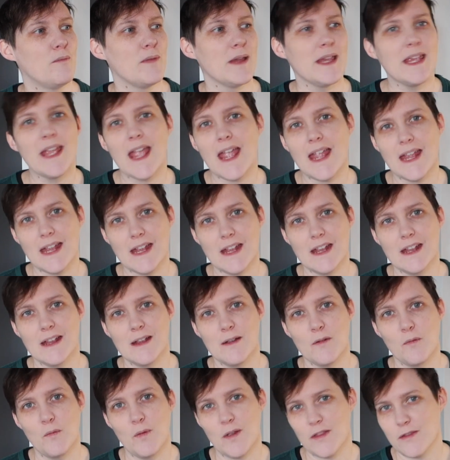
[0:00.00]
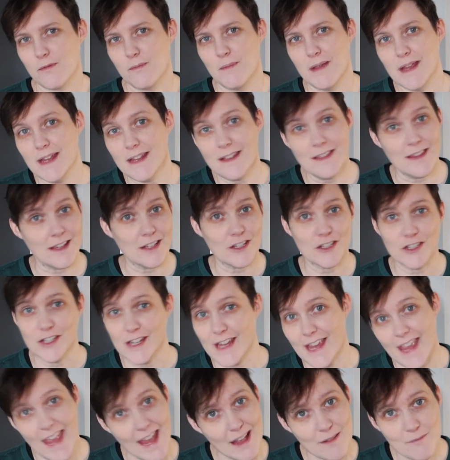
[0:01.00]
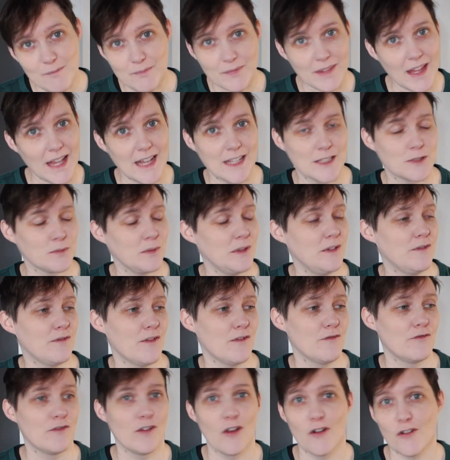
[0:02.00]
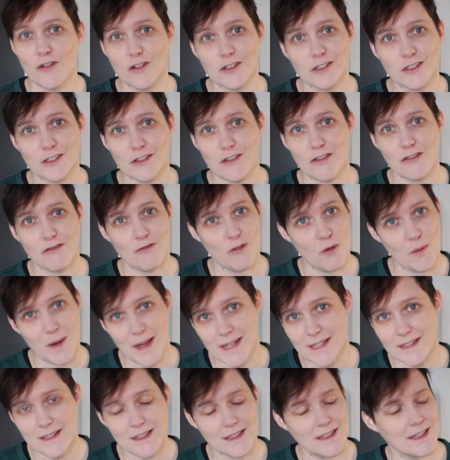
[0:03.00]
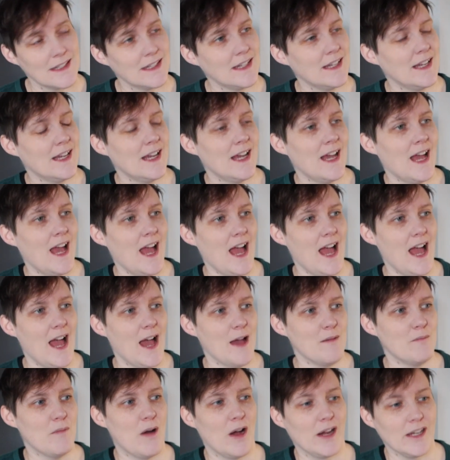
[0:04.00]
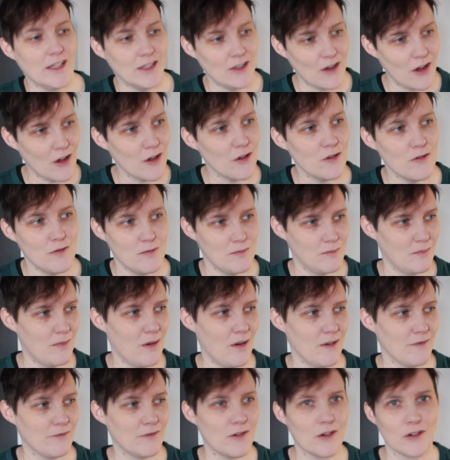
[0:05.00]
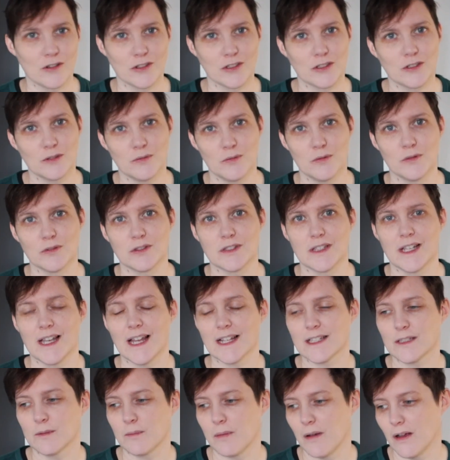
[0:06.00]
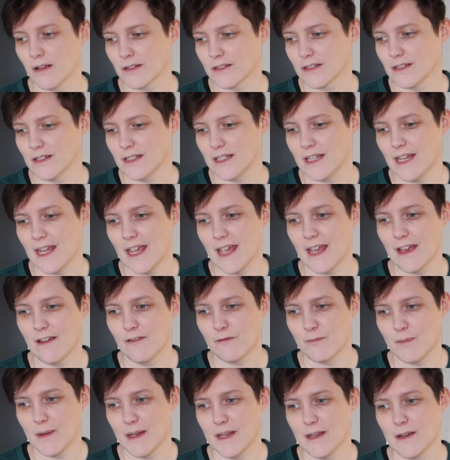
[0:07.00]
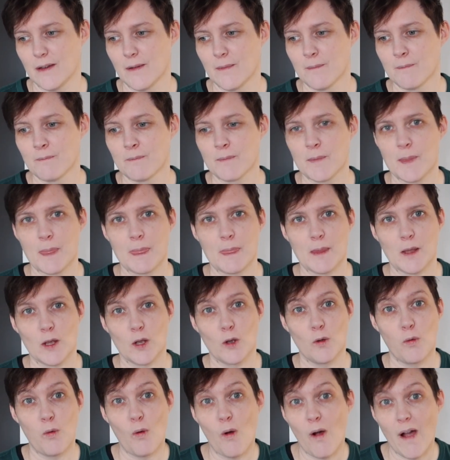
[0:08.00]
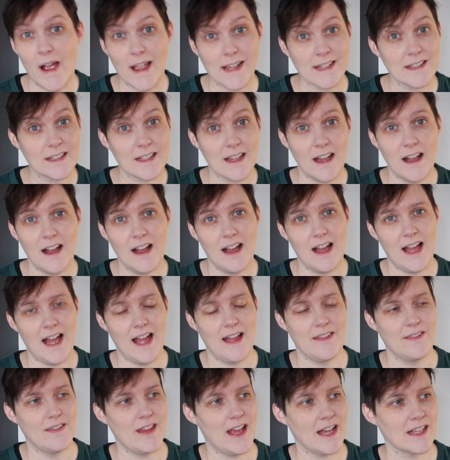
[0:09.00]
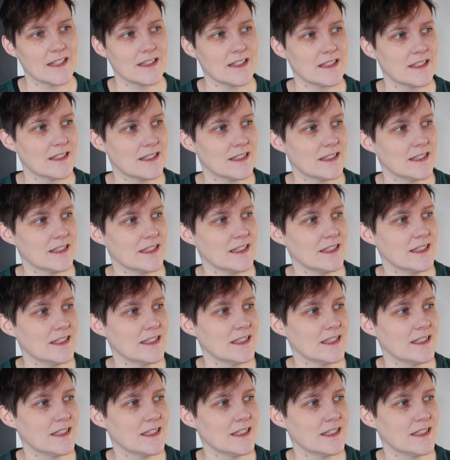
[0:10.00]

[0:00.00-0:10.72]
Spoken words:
being with me this year as we've vlogged through it. I know my vlogs towards the latter part of the year have been quieter, and that's